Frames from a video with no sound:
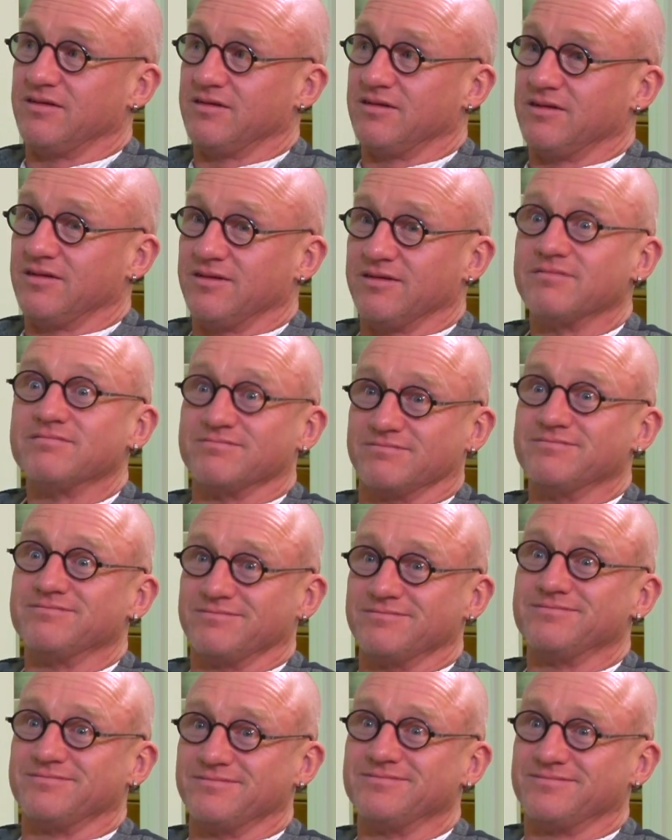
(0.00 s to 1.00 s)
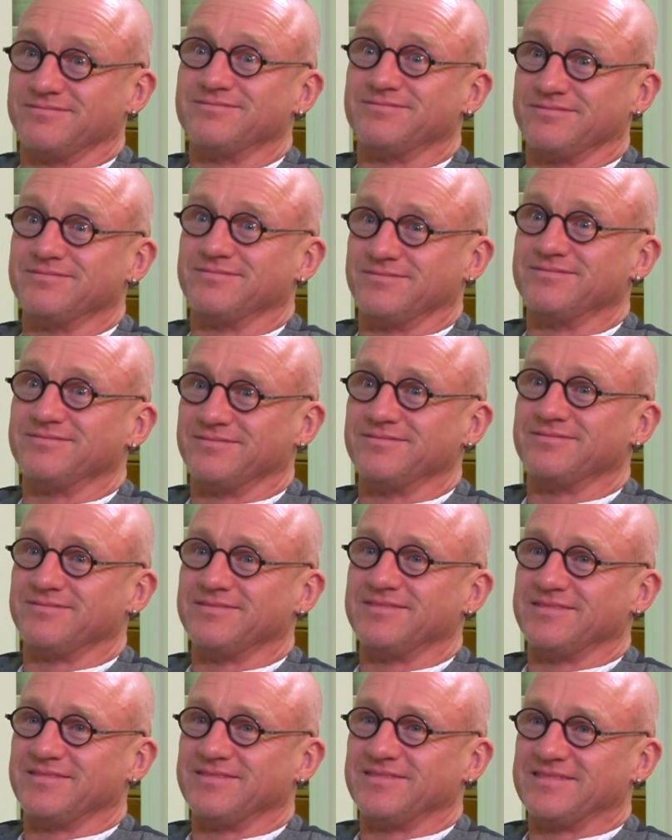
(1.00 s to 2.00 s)
will have fun.
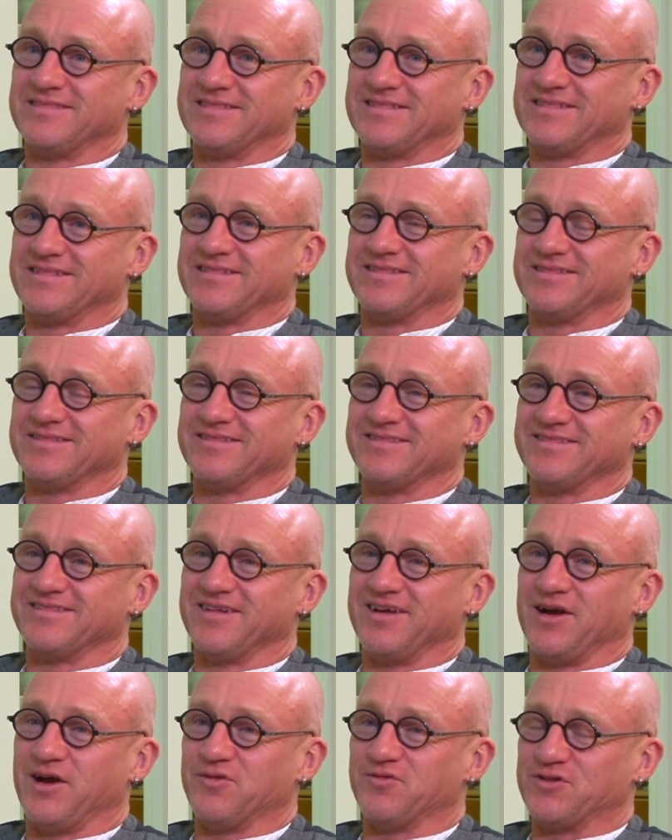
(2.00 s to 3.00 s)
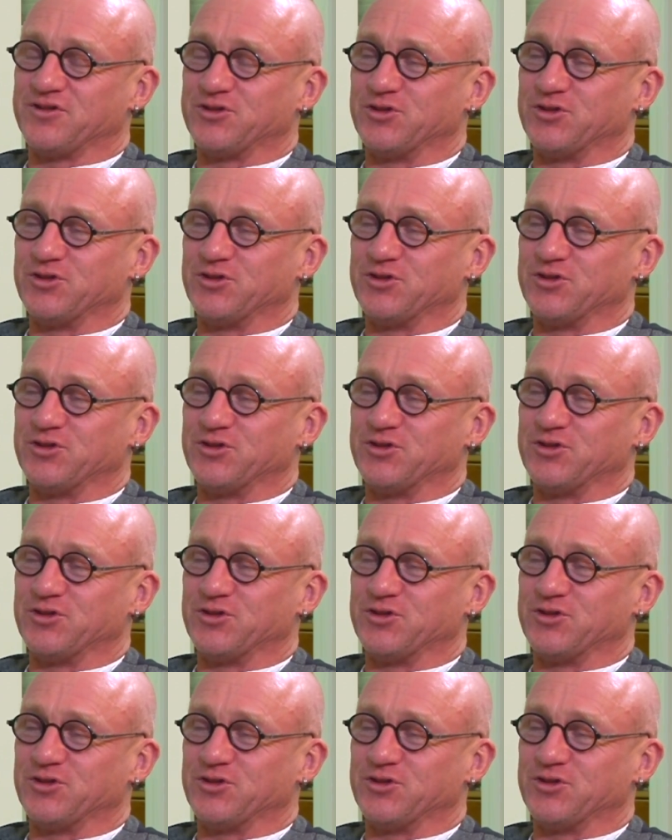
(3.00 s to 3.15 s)
Um, I'm,